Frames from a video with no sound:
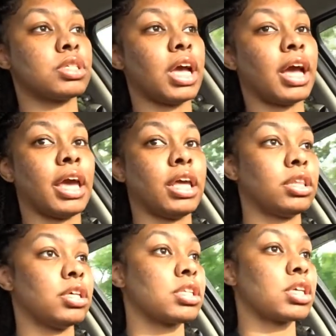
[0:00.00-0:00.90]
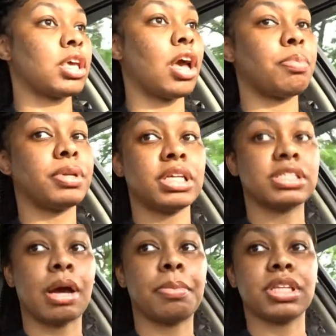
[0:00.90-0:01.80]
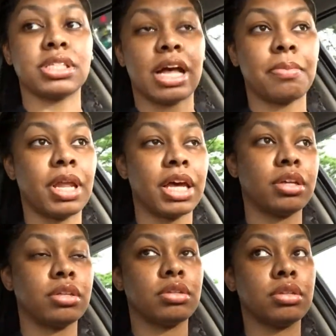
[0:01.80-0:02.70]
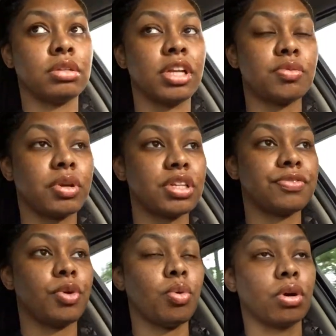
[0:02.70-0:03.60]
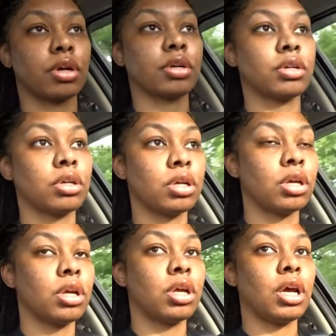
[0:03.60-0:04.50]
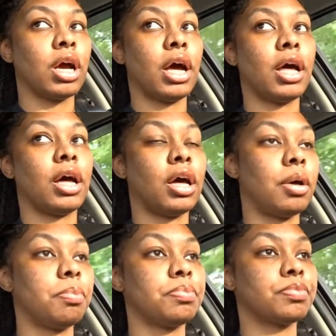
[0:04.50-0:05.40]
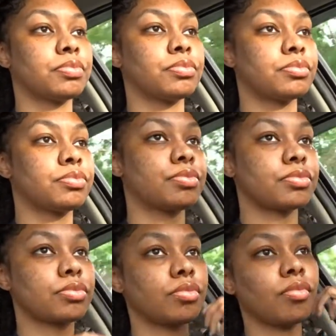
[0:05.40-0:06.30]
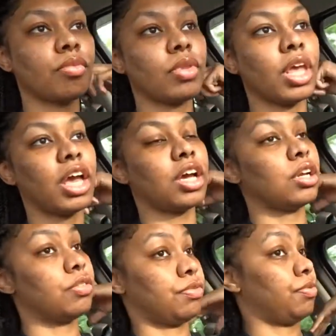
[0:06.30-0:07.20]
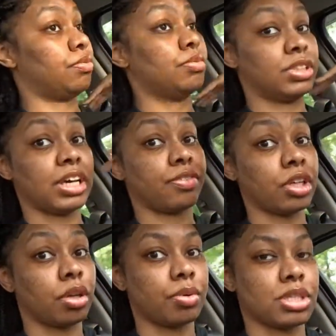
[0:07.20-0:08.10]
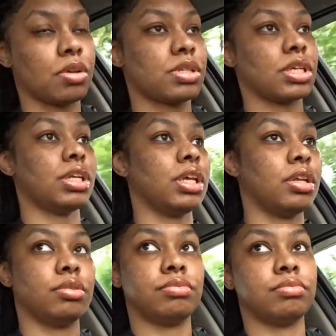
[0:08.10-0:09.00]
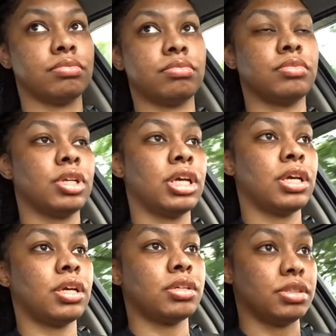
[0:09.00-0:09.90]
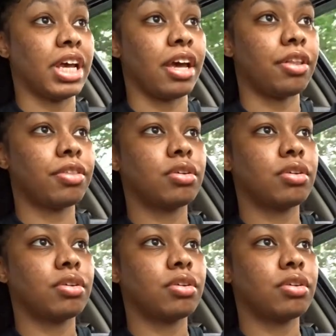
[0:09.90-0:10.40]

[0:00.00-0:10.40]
See, I hate this. Can y'all please stop at the stoplight? That's what it's for. Um, it could have definitely resulted in death.